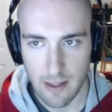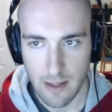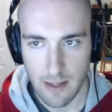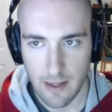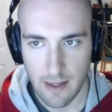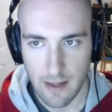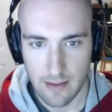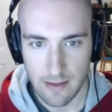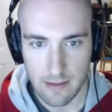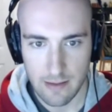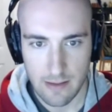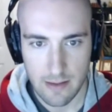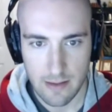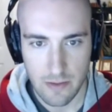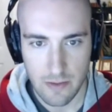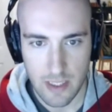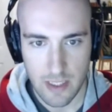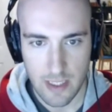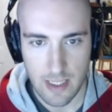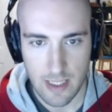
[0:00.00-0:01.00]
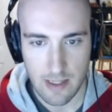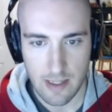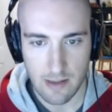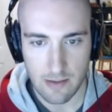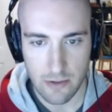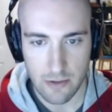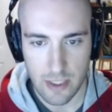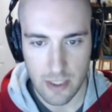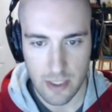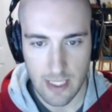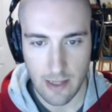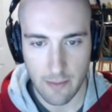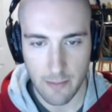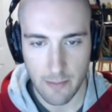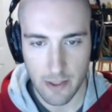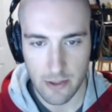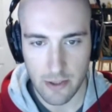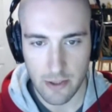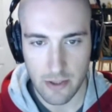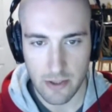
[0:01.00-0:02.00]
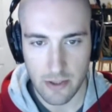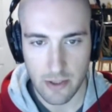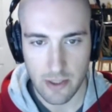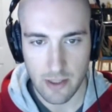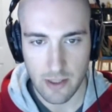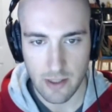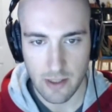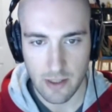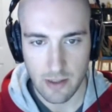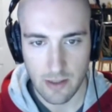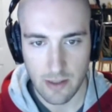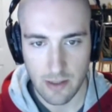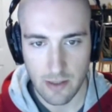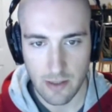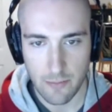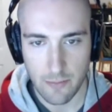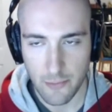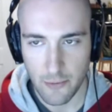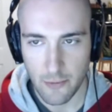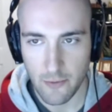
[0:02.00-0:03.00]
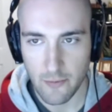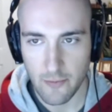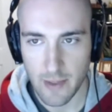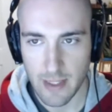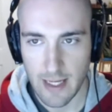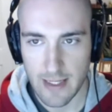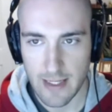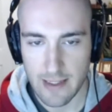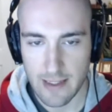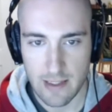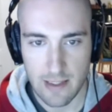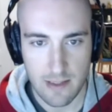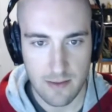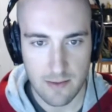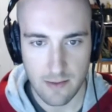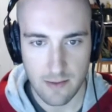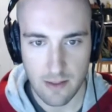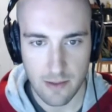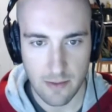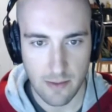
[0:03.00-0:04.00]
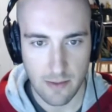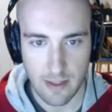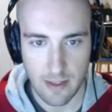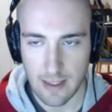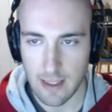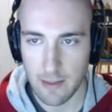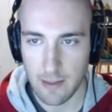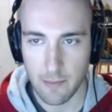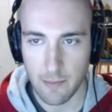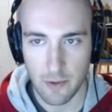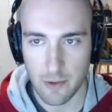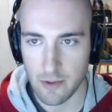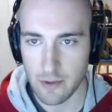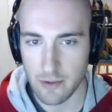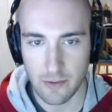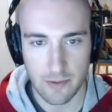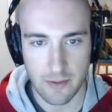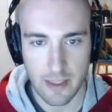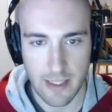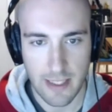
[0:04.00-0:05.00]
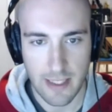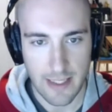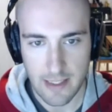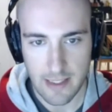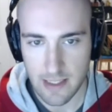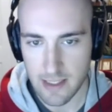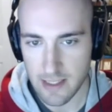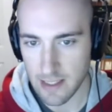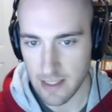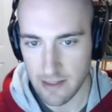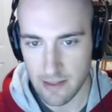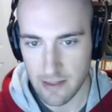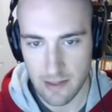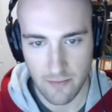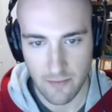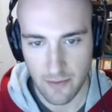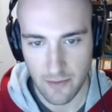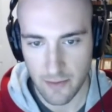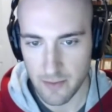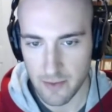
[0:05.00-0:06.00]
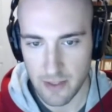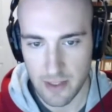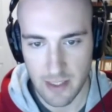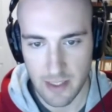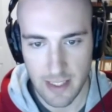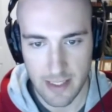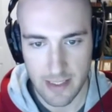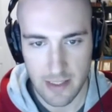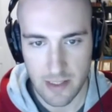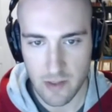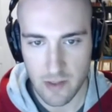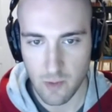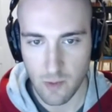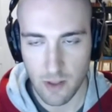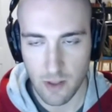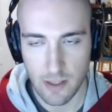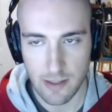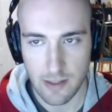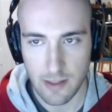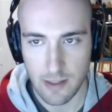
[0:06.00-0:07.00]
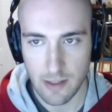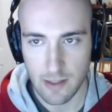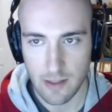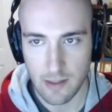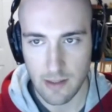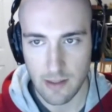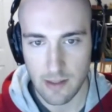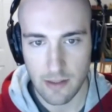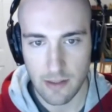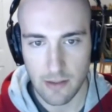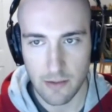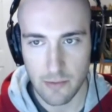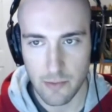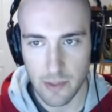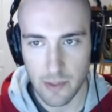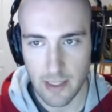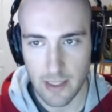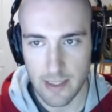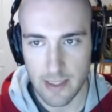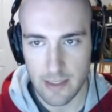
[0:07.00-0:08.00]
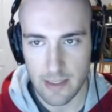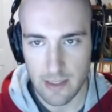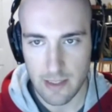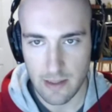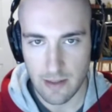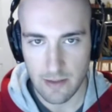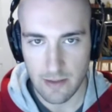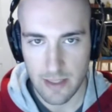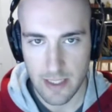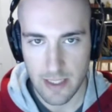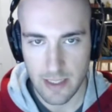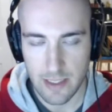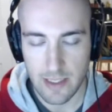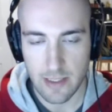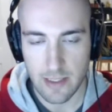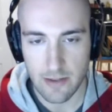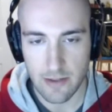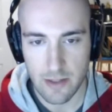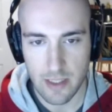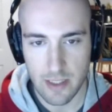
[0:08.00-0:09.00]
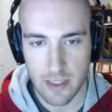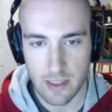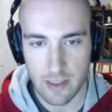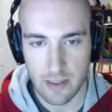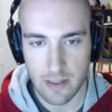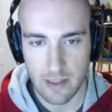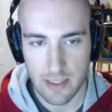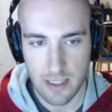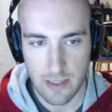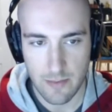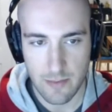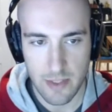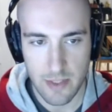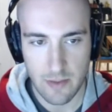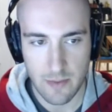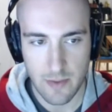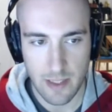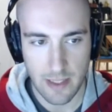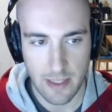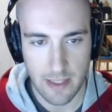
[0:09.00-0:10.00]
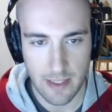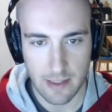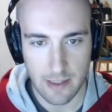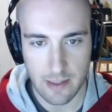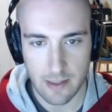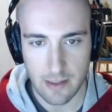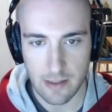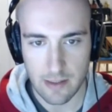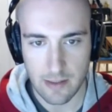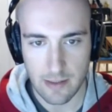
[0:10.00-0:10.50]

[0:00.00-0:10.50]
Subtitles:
and you see just how much improvement has come, or the Nexus 6 to the Nexus 1, you realize 6 years seems to be like